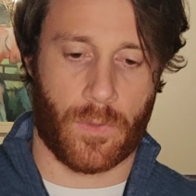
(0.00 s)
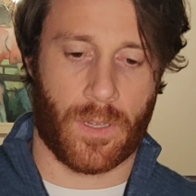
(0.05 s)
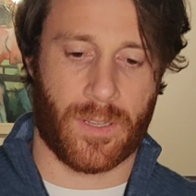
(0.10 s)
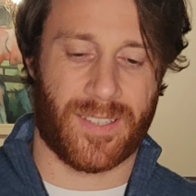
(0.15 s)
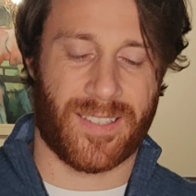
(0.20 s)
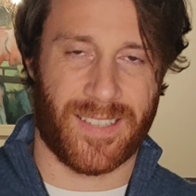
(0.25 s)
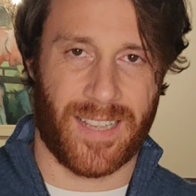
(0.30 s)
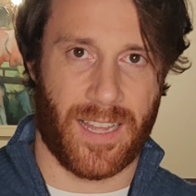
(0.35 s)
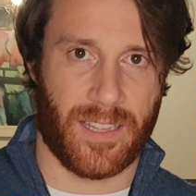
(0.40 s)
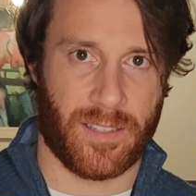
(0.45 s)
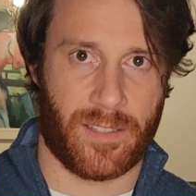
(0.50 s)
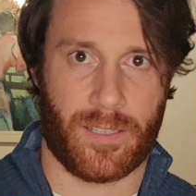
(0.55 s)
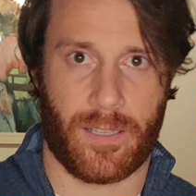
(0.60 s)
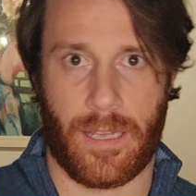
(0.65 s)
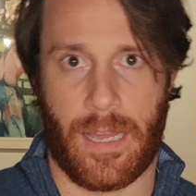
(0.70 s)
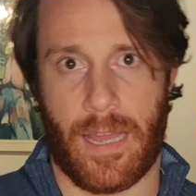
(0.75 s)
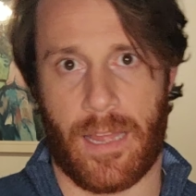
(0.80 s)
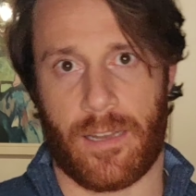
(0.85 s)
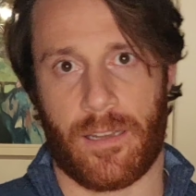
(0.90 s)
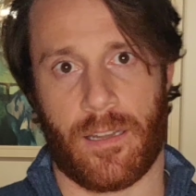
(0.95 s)
scent,
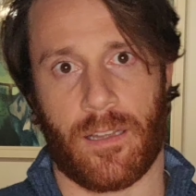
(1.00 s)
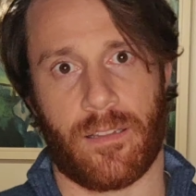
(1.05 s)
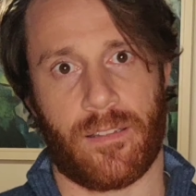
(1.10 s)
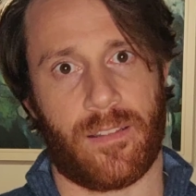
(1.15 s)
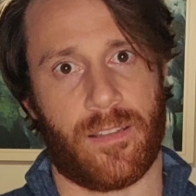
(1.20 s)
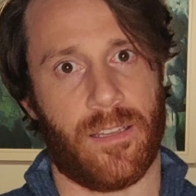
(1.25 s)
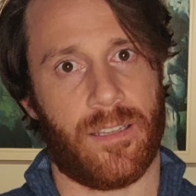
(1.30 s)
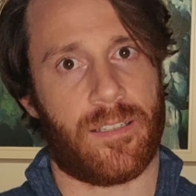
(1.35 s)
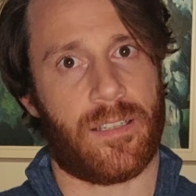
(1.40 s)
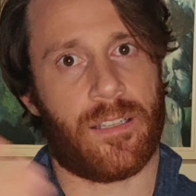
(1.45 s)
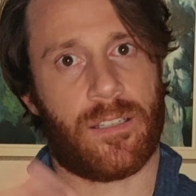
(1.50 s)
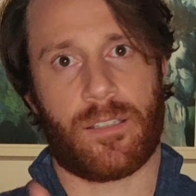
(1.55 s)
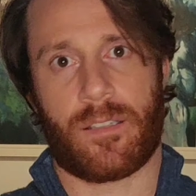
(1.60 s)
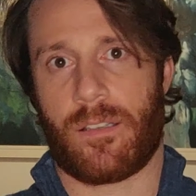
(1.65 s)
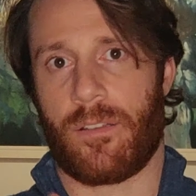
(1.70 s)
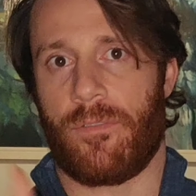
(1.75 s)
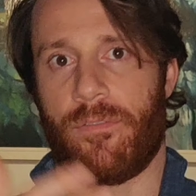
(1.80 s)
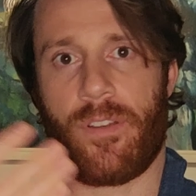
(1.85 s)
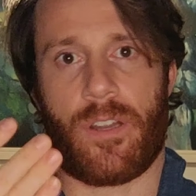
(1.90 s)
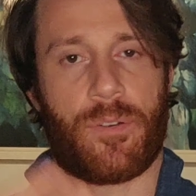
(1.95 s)
and this is
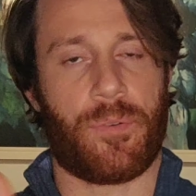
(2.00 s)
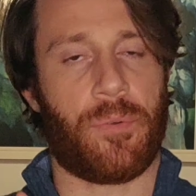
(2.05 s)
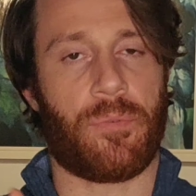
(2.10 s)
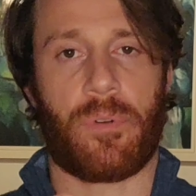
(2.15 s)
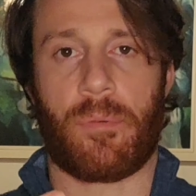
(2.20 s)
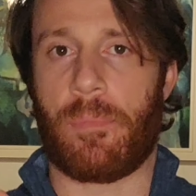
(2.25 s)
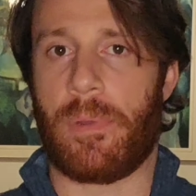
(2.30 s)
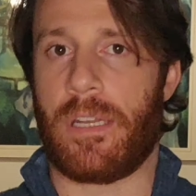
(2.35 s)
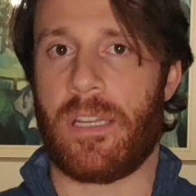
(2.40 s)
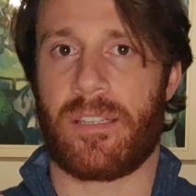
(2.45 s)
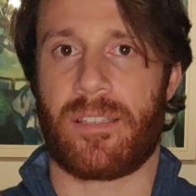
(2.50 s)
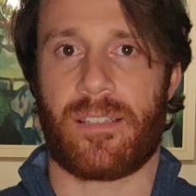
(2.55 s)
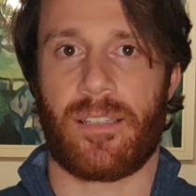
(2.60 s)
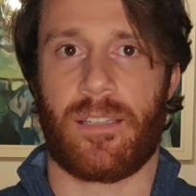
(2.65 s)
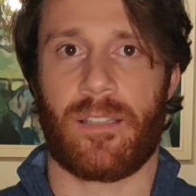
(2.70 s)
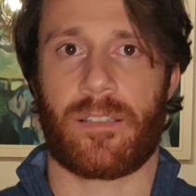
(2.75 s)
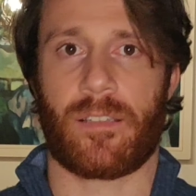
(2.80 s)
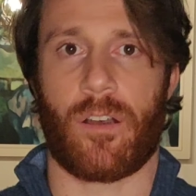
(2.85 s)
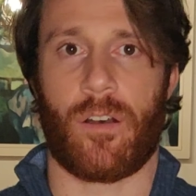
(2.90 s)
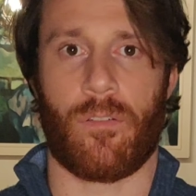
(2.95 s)
very
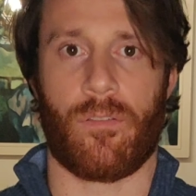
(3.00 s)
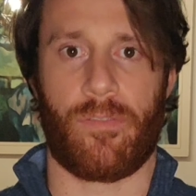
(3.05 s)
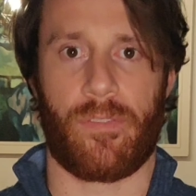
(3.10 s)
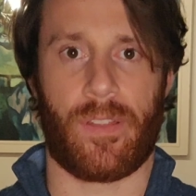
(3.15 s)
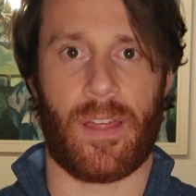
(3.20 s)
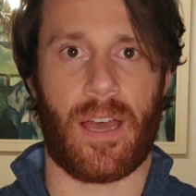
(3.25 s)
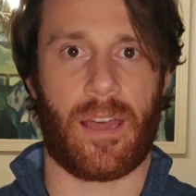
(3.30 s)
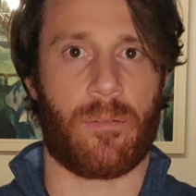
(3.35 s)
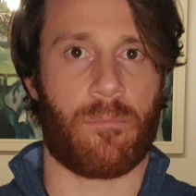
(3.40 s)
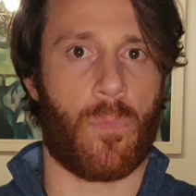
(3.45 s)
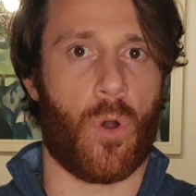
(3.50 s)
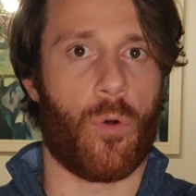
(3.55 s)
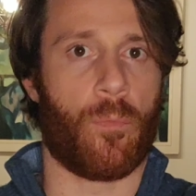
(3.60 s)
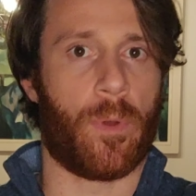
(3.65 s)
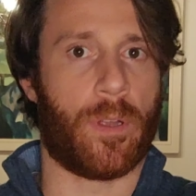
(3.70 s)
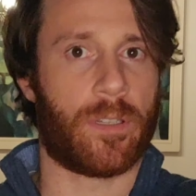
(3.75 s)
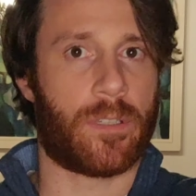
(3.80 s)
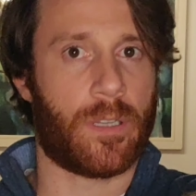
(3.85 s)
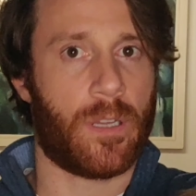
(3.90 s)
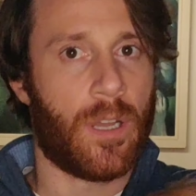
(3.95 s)
reminiscent of that
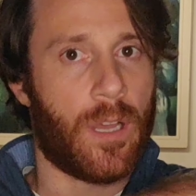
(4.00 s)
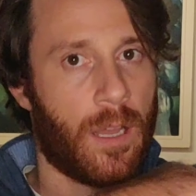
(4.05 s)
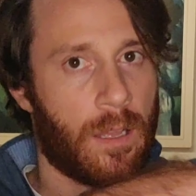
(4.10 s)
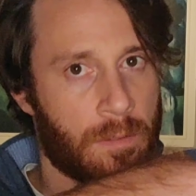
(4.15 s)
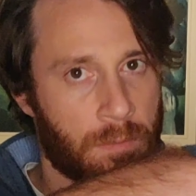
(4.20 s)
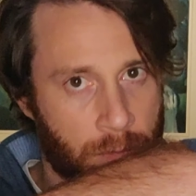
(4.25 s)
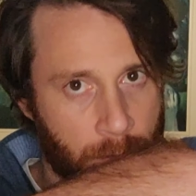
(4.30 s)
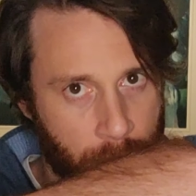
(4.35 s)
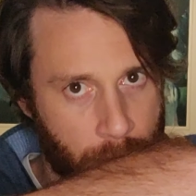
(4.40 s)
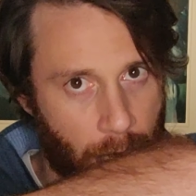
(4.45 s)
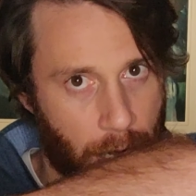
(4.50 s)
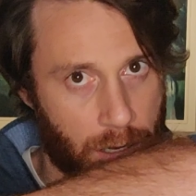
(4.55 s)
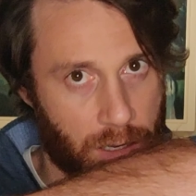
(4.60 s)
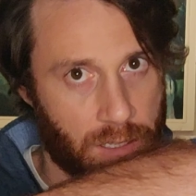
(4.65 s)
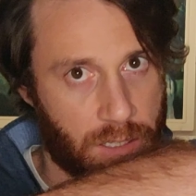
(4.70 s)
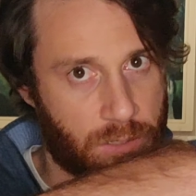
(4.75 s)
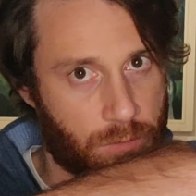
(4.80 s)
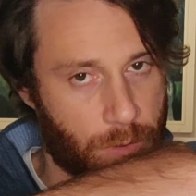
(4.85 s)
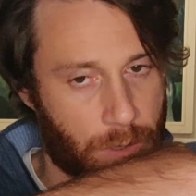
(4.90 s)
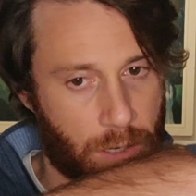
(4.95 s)
moment, at
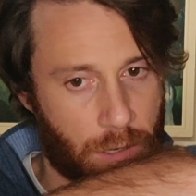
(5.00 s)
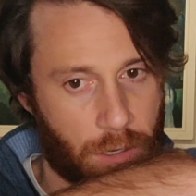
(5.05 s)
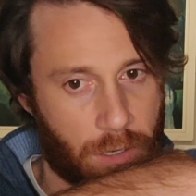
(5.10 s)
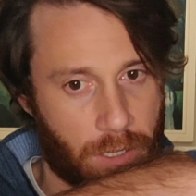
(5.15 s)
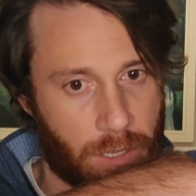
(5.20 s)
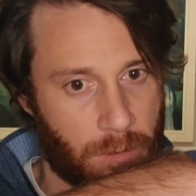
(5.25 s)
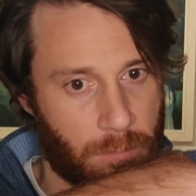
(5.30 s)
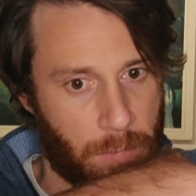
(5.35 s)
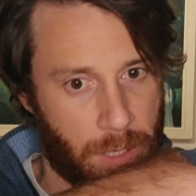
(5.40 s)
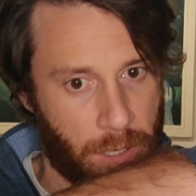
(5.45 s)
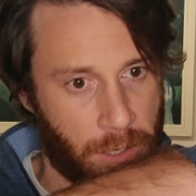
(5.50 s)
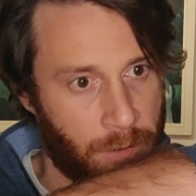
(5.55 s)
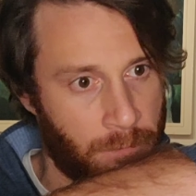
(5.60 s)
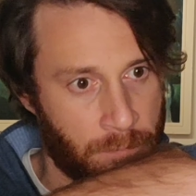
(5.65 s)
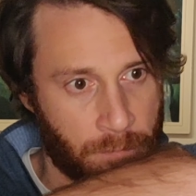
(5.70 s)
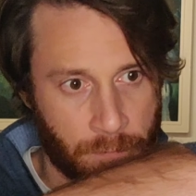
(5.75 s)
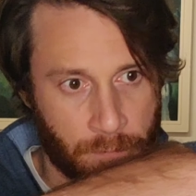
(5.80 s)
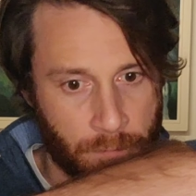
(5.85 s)
least regarding me.